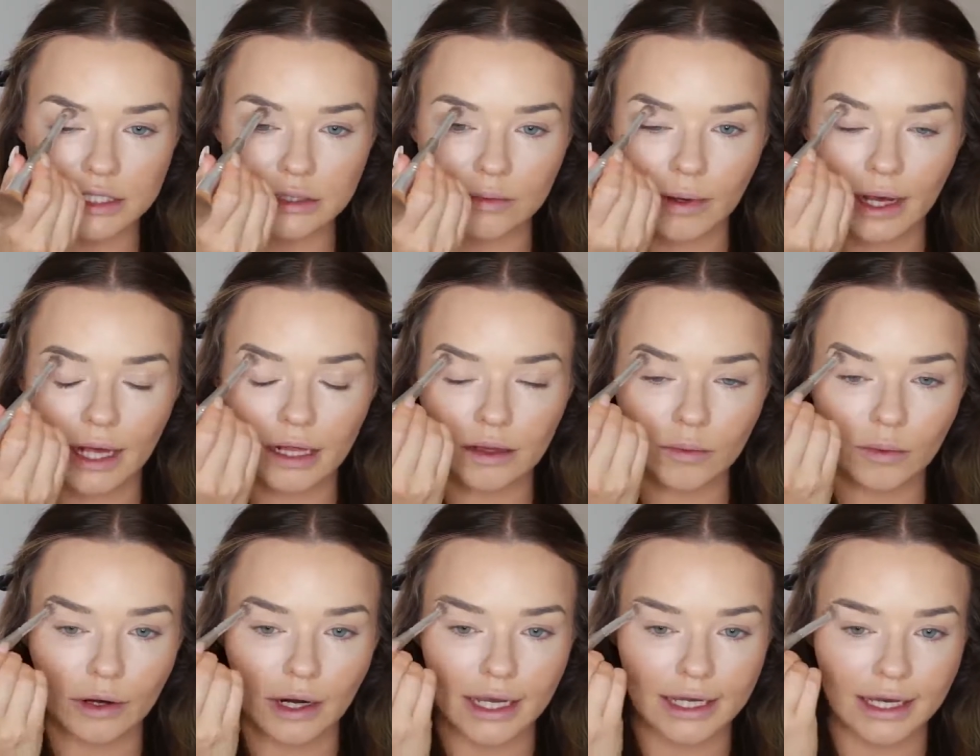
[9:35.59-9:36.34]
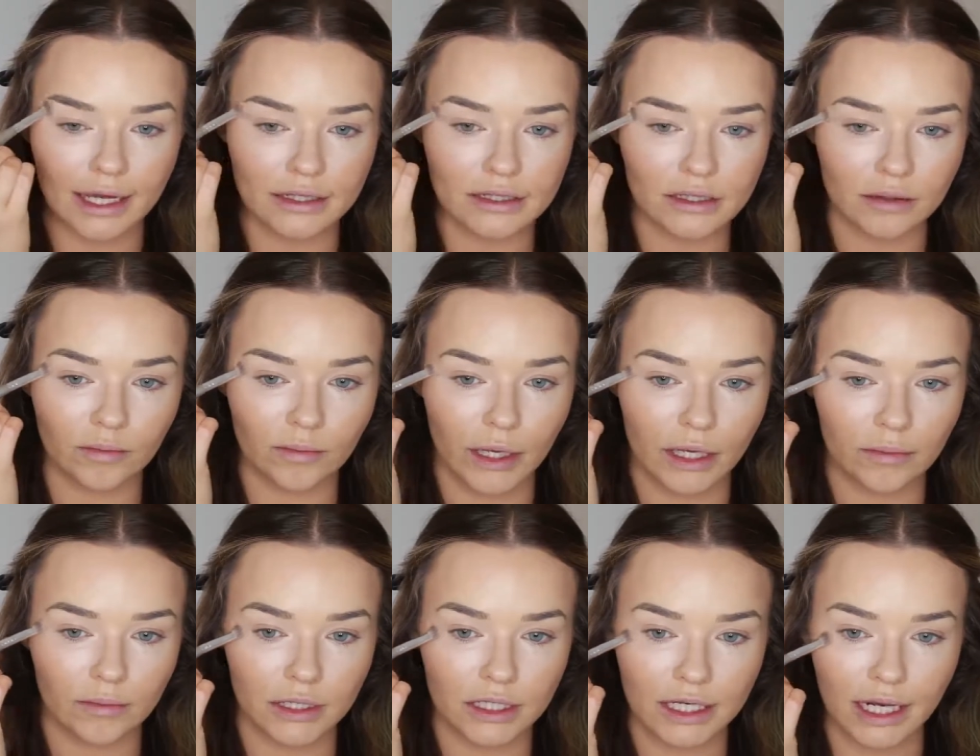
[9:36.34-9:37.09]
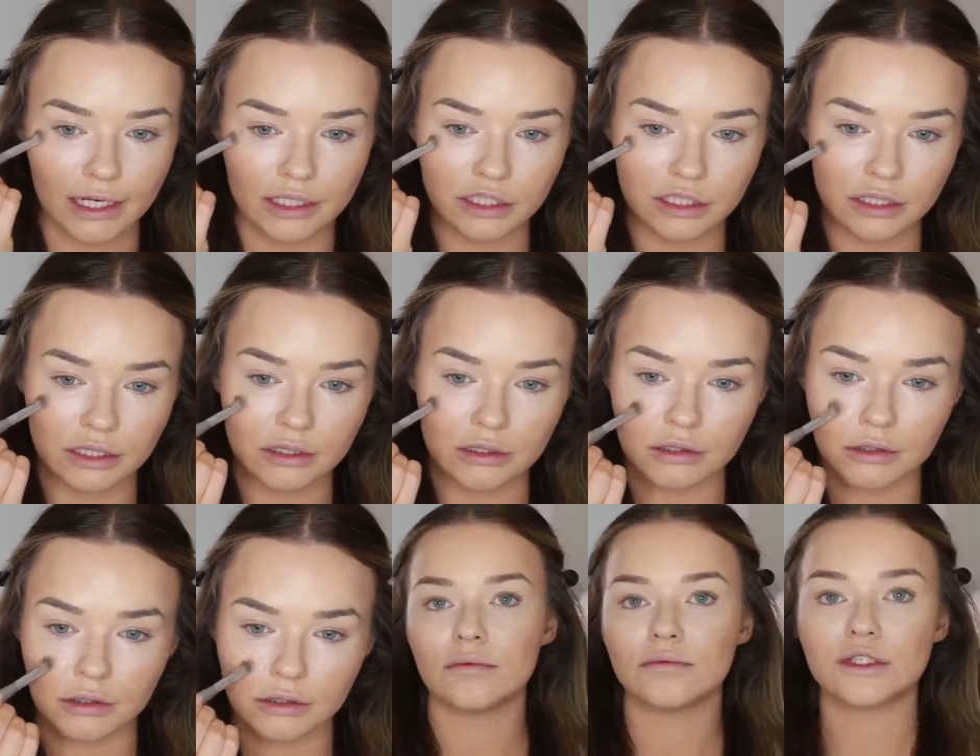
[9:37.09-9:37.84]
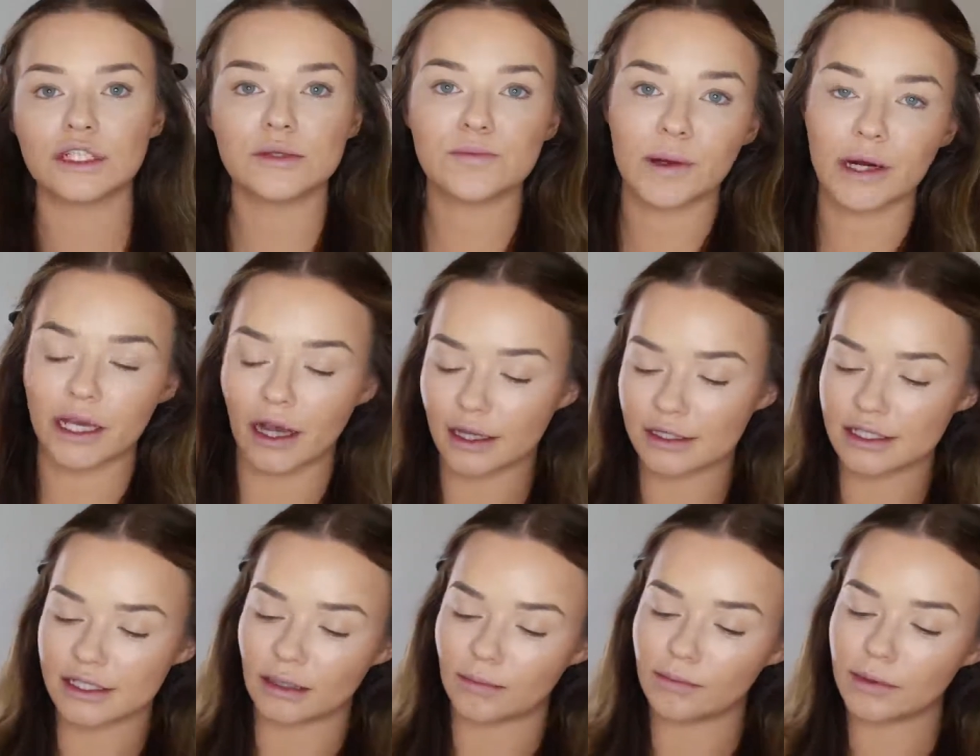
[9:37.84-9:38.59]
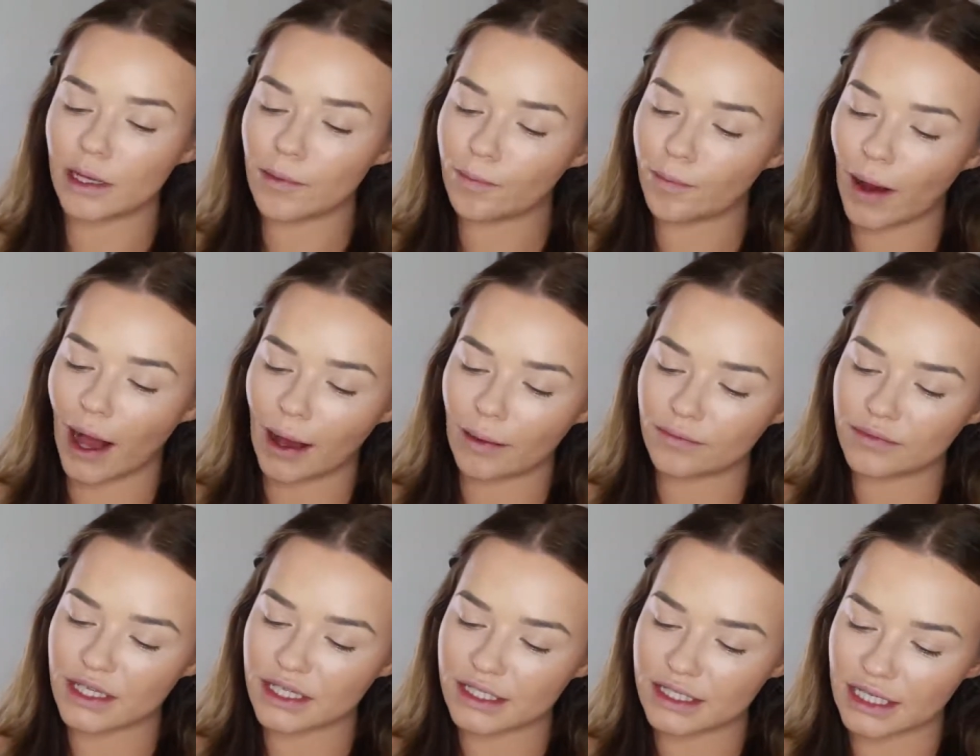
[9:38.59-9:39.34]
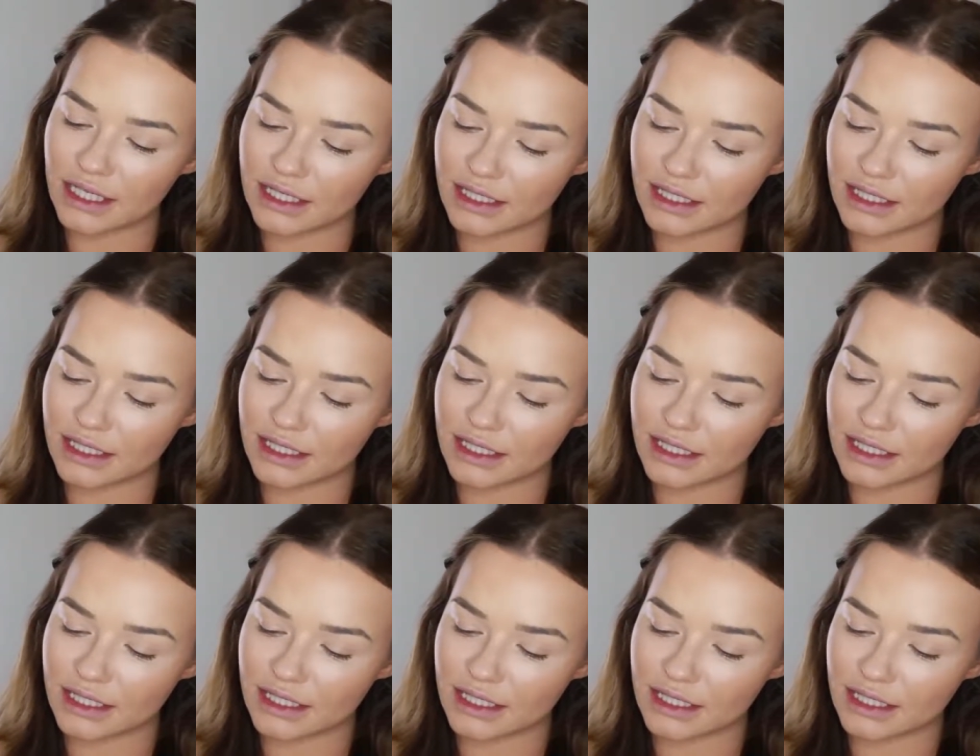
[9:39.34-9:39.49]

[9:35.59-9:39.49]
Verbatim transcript: as well where I get some pigmentation. Just putting on some lip balm. This